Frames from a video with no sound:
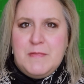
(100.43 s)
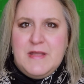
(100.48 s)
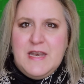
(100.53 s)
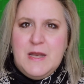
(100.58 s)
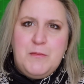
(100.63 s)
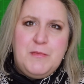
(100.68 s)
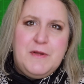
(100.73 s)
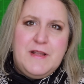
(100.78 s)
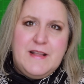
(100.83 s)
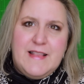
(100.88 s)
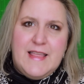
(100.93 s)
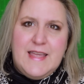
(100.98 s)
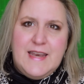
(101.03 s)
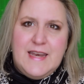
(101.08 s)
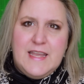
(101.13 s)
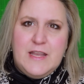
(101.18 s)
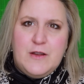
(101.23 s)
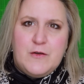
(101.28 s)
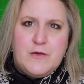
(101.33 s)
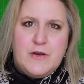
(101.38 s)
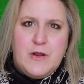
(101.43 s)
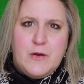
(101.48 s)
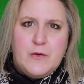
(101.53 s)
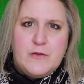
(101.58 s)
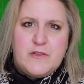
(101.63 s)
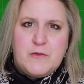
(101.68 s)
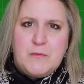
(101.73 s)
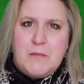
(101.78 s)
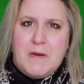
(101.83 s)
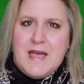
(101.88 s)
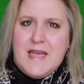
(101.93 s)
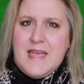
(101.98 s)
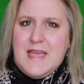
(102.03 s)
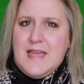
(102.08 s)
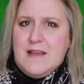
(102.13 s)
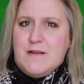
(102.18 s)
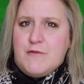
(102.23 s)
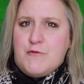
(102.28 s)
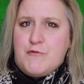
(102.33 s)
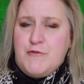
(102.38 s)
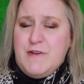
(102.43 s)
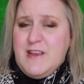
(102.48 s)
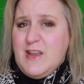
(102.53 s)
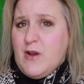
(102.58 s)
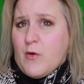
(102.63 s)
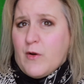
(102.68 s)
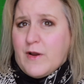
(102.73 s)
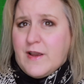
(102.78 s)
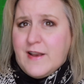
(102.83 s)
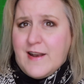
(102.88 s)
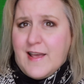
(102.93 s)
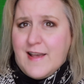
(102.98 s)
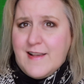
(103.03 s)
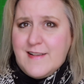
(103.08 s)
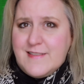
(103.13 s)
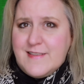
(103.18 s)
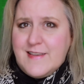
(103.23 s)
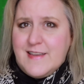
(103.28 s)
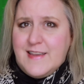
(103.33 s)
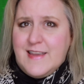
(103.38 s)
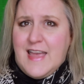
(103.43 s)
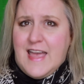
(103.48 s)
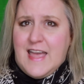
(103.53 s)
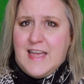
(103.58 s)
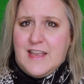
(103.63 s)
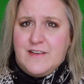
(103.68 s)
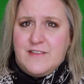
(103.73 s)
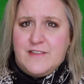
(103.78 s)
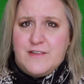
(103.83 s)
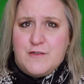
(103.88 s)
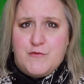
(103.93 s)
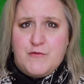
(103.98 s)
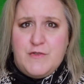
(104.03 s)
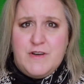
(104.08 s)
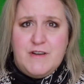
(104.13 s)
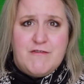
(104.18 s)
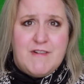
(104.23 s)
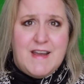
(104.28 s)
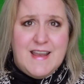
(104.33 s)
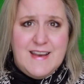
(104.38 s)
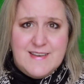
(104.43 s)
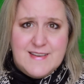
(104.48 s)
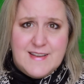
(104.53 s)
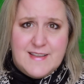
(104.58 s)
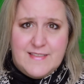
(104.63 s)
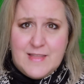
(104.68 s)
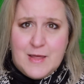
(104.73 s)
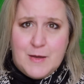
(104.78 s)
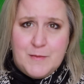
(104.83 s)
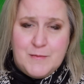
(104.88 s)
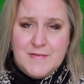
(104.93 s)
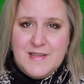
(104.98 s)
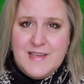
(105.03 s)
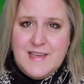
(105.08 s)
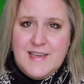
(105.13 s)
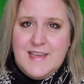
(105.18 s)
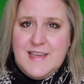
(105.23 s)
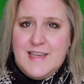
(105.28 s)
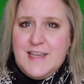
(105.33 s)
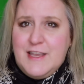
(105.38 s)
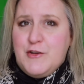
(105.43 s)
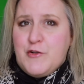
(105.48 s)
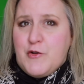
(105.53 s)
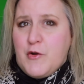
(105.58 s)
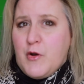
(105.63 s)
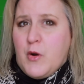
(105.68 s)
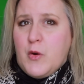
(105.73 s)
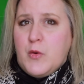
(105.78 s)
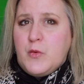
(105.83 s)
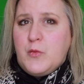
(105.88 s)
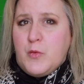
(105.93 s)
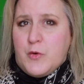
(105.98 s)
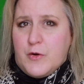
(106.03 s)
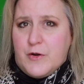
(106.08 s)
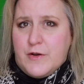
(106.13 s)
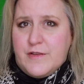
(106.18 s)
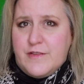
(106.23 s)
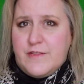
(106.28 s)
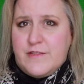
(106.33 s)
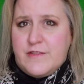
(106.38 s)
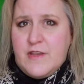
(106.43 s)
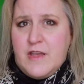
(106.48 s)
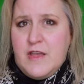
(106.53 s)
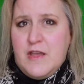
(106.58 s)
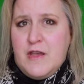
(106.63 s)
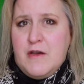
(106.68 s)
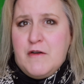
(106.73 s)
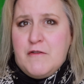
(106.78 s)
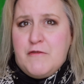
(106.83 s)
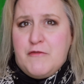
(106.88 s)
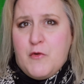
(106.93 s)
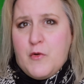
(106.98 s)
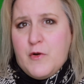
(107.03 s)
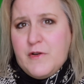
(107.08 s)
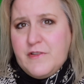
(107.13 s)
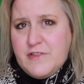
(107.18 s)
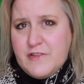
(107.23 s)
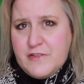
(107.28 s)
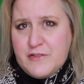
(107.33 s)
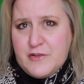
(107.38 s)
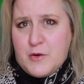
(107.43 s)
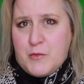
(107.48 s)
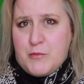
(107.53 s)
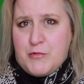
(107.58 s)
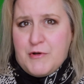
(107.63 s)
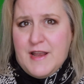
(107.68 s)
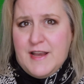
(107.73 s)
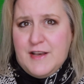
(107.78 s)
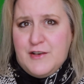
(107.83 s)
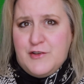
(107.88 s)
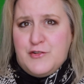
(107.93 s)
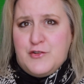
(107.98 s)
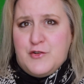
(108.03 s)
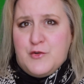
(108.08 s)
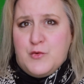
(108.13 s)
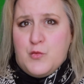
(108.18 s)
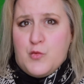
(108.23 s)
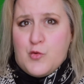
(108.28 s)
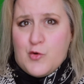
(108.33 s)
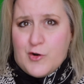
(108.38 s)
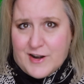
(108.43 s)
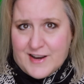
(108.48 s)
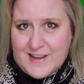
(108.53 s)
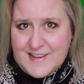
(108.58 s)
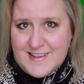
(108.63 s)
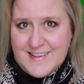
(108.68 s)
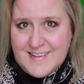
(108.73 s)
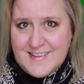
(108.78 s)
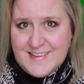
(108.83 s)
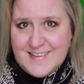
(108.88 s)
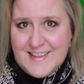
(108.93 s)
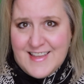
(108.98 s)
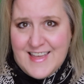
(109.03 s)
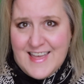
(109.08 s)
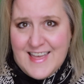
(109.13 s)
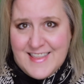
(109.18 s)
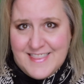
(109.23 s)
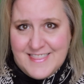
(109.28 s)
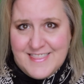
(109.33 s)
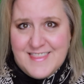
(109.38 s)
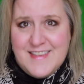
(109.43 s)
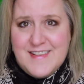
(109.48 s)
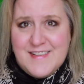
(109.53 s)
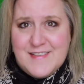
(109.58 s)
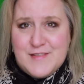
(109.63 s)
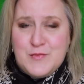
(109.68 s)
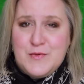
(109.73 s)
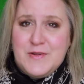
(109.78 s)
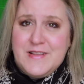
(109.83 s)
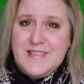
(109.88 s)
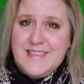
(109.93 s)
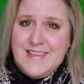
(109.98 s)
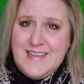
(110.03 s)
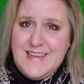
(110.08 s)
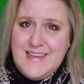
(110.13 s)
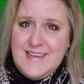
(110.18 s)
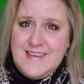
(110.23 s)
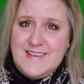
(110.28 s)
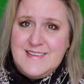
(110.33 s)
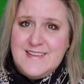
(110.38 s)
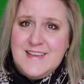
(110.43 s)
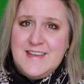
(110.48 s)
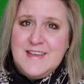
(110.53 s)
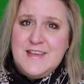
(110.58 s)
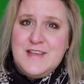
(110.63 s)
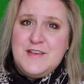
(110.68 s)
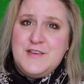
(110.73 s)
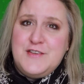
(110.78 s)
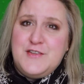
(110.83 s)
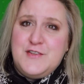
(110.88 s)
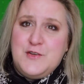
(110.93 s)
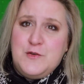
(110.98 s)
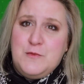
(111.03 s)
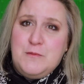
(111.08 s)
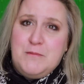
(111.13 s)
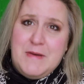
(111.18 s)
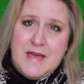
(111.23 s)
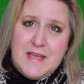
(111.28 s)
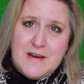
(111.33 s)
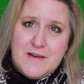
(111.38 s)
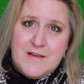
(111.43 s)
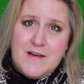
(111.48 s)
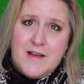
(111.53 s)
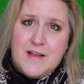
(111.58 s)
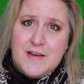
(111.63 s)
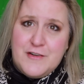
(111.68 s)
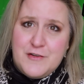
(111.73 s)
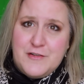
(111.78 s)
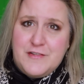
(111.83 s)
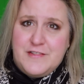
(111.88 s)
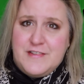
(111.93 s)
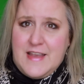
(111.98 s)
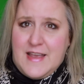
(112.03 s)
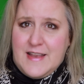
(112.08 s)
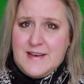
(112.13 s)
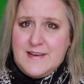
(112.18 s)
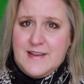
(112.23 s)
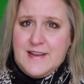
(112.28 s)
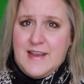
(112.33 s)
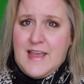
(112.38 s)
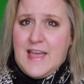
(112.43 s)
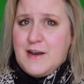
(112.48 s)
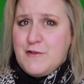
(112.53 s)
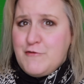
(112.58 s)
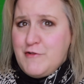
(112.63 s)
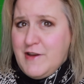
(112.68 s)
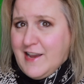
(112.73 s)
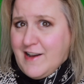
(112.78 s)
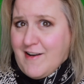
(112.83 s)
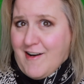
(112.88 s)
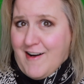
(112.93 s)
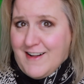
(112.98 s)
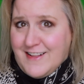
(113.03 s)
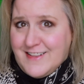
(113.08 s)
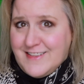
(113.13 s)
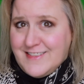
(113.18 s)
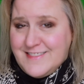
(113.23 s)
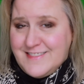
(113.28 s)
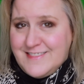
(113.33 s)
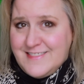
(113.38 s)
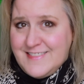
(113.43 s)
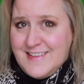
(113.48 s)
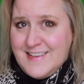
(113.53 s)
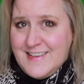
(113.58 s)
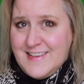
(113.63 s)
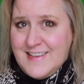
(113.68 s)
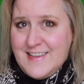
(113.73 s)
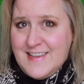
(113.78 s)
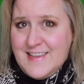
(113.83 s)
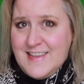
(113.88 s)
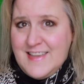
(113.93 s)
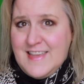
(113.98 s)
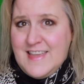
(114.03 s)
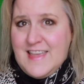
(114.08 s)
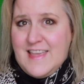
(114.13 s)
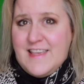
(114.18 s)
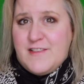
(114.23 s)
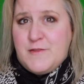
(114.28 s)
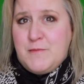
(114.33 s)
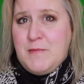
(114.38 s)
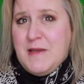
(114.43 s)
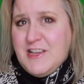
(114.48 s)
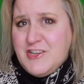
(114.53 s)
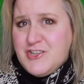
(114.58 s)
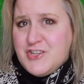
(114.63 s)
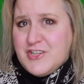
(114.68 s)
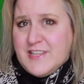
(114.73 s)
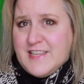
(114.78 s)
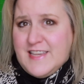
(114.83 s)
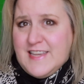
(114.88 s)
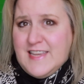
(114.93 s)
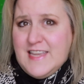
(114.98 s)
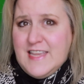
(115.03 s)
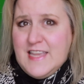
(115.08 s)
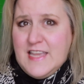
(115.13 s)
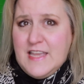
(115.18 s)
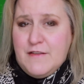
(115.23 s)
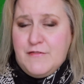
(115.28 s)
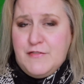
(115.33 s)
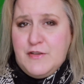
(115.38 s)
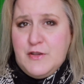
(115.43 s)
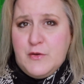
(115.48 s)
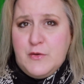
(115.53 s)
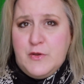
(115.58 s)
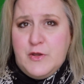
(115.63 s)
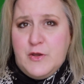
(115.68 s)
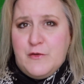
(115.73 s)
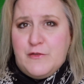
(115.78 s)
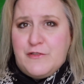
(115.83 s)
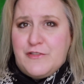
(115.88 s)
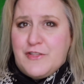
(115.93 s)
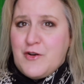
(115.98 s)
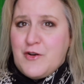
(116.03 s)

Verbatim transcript: Manipulating your notes by reorganizing and rewriting them in your own words forces your brain to work, and this will lead to better understanding and recall. Especially if you use